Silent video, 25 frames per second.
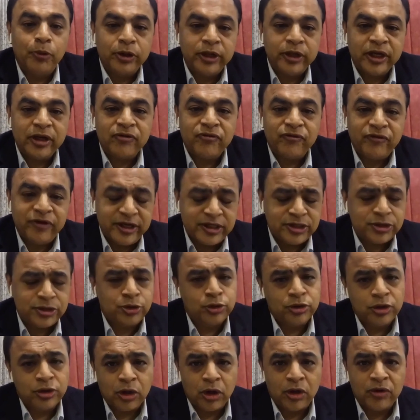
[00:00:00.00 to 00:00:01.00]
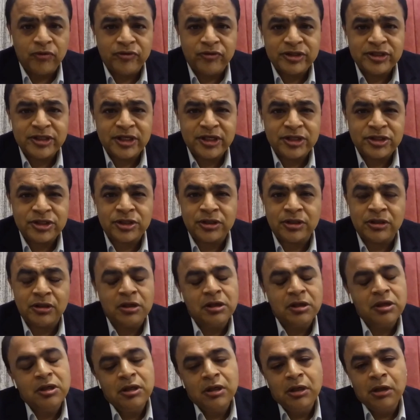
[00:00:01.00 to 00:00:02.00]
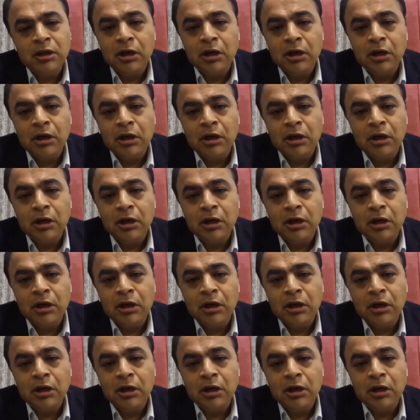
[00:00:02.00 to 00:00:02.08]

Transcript: putting a face to the conversation.